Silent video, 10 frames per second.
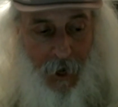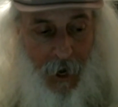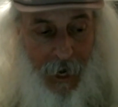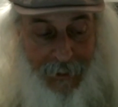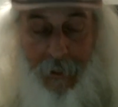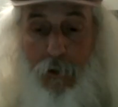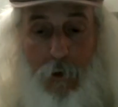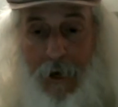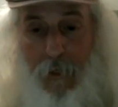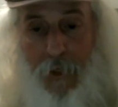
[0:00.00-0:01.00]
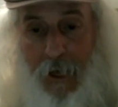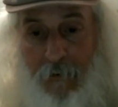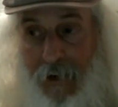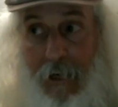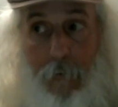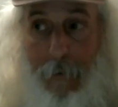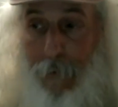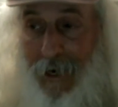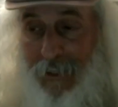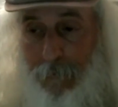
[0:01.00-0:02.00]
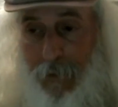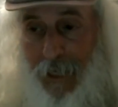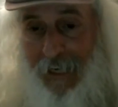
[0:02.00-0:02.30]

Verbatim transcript: I did try to think of any way possible I